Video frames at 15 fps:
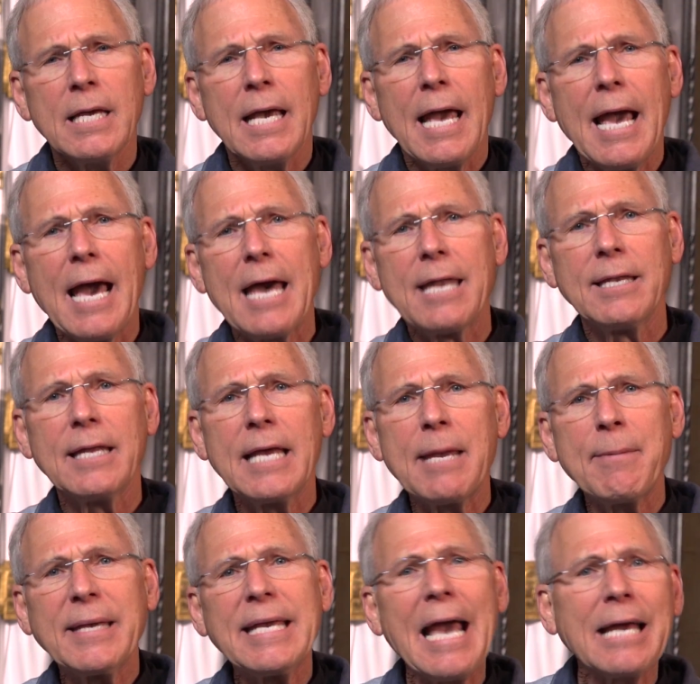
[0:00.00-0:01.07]
And he
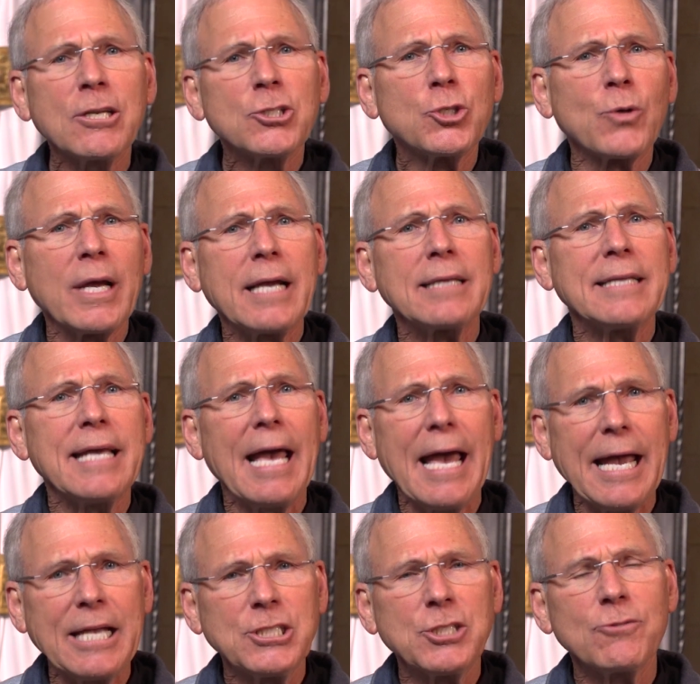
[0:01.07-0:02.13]
began to drink at the
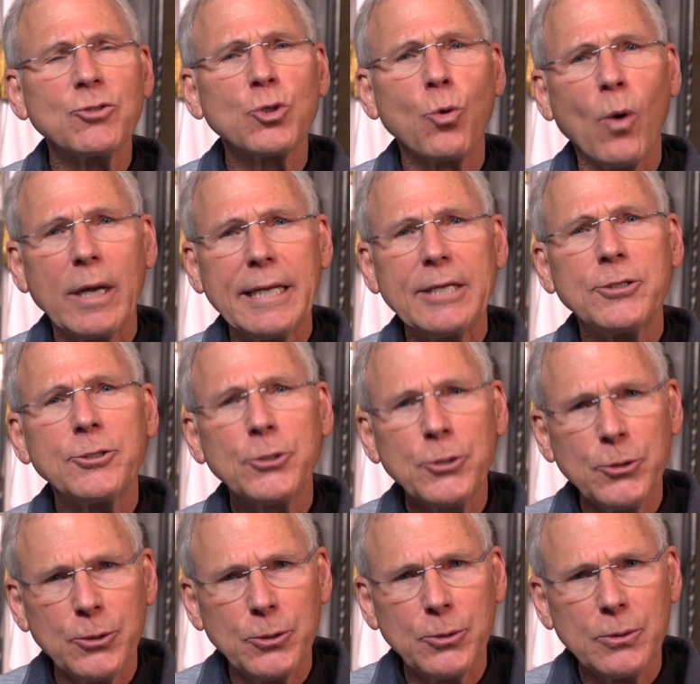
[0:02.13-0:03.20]
age of
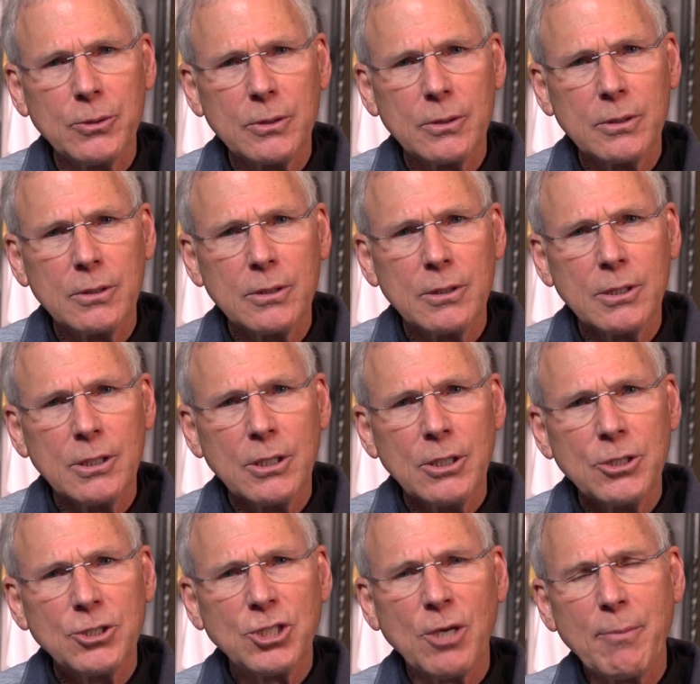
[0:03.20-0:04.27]
22
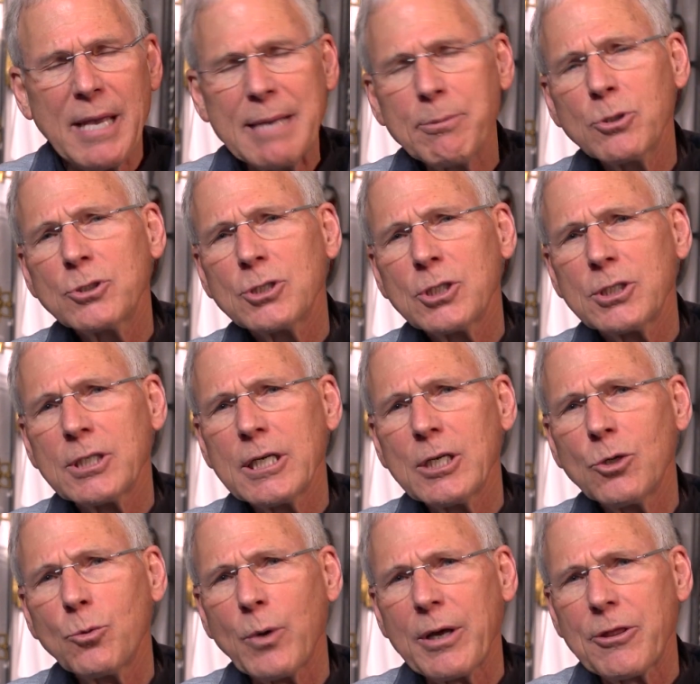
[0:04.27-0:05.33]
to be able to
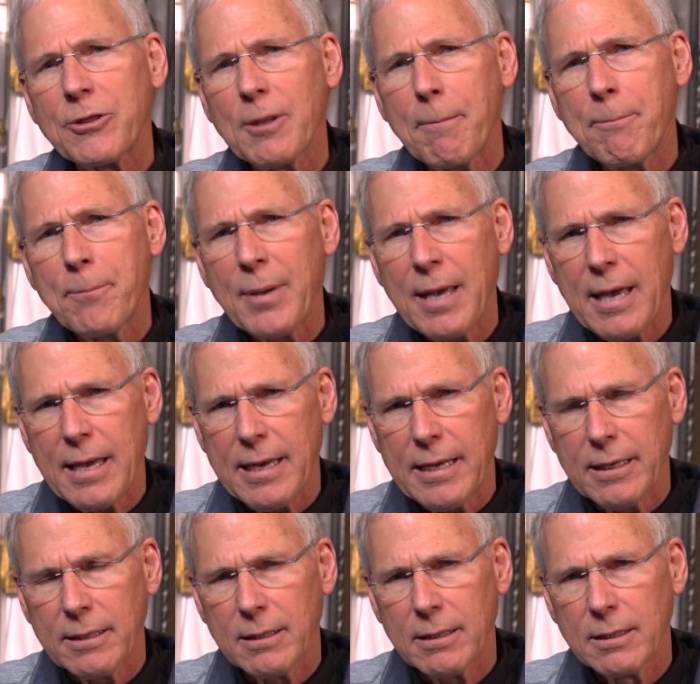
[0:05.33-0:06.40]
deal with the
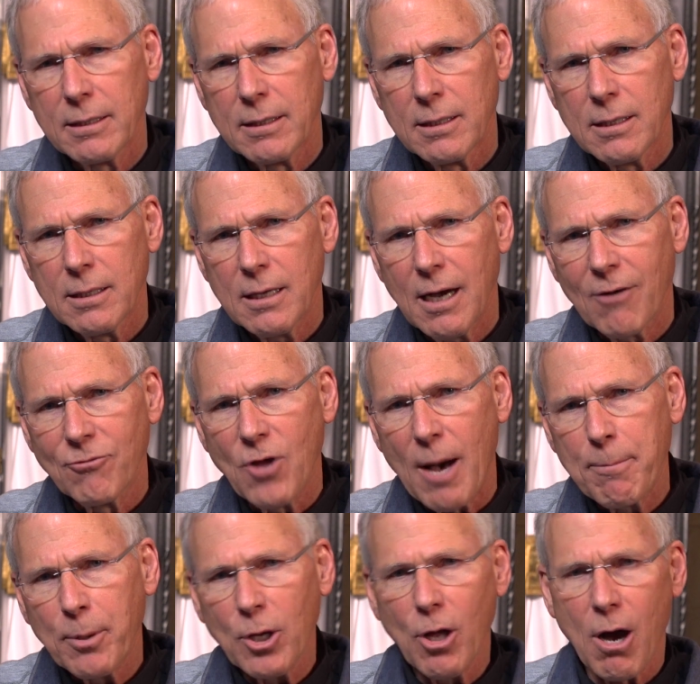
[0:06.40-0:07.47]
pain of
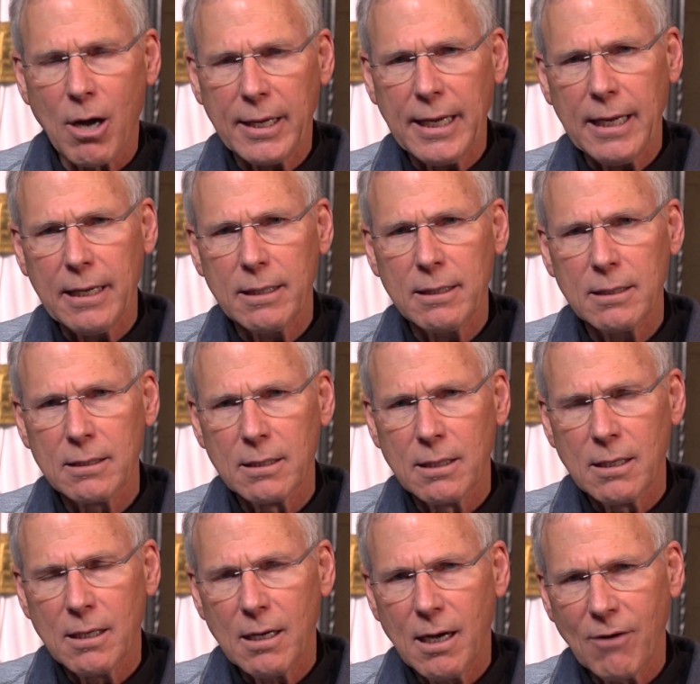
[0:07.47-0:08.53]
not belonging,
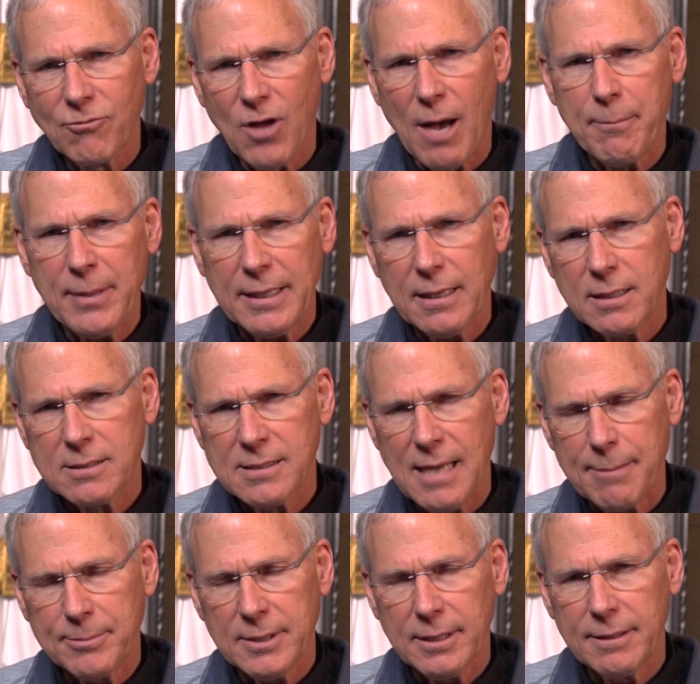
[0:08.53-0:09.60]
of not being
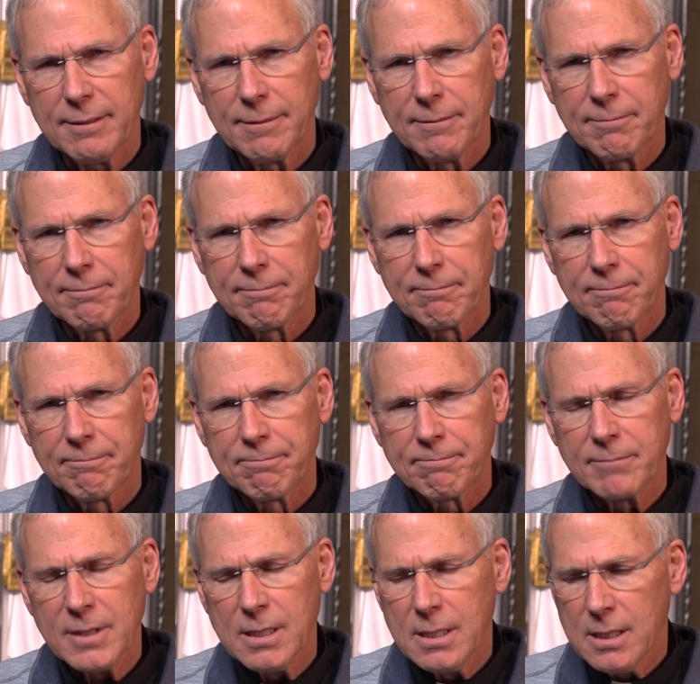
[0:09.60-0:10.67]
accepted.
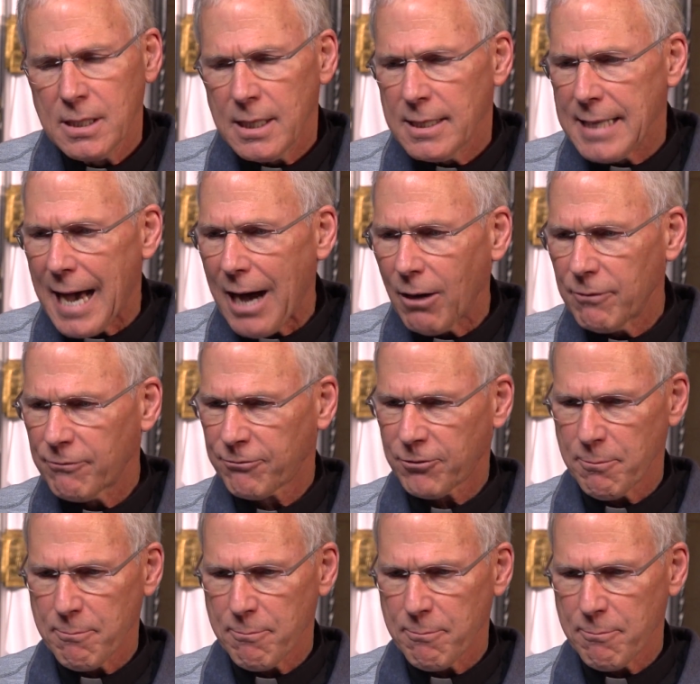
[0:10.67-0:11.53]
Now, for